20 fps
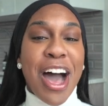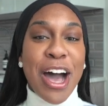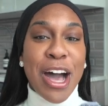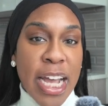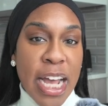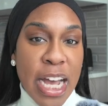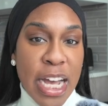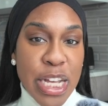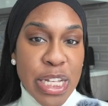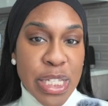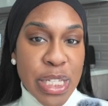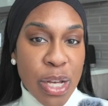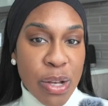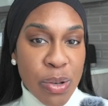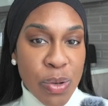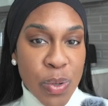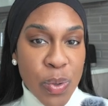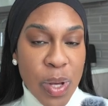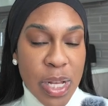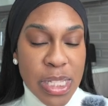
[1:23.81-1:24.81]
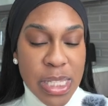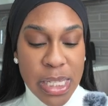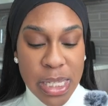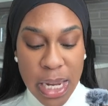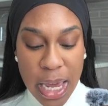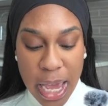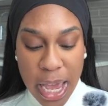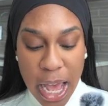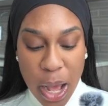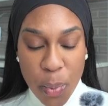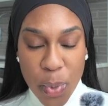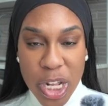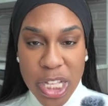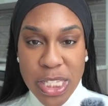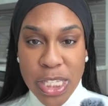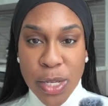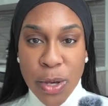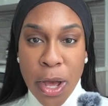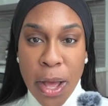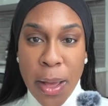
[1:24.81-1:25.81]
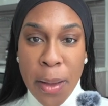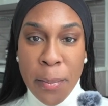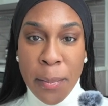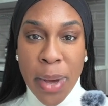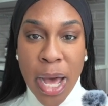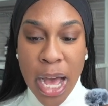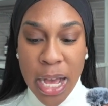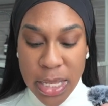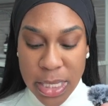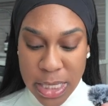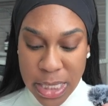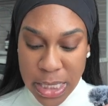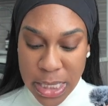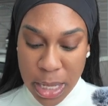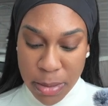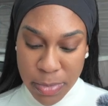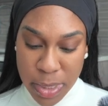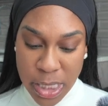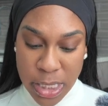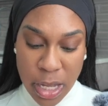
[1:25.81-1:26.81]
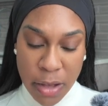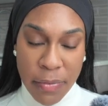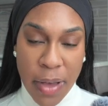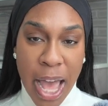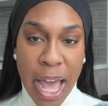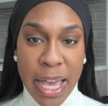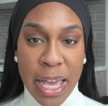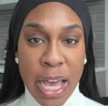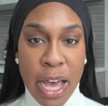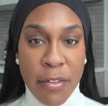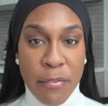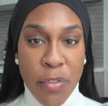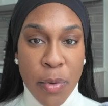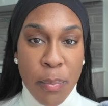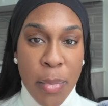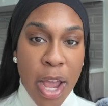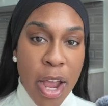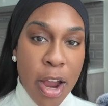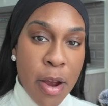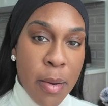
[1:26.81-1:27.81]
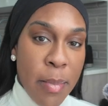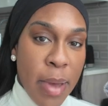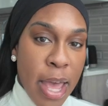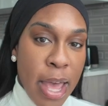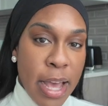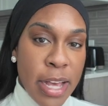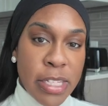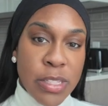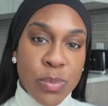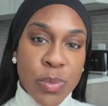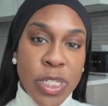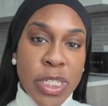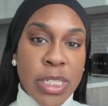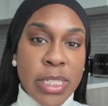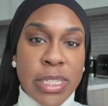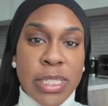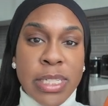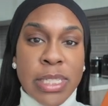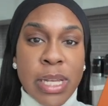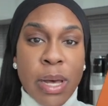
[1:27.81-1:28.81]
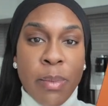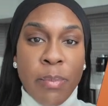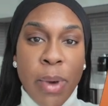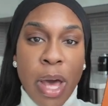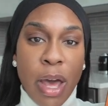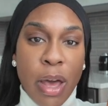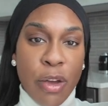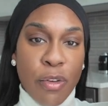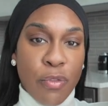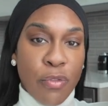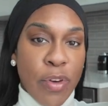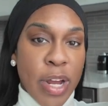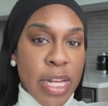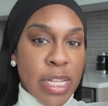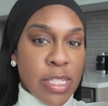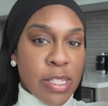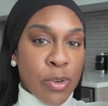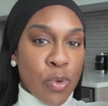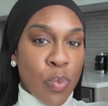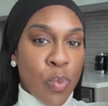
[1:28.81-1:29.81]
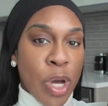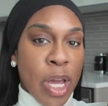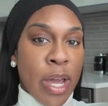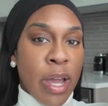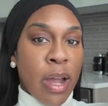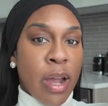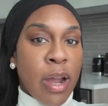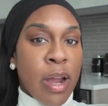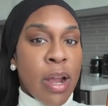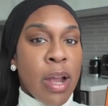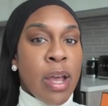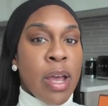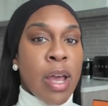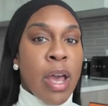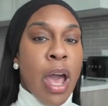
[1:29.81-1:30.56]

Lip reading: Guys, so today I wanted to unbox some stuff I got from Hermes, which is some ready to wear.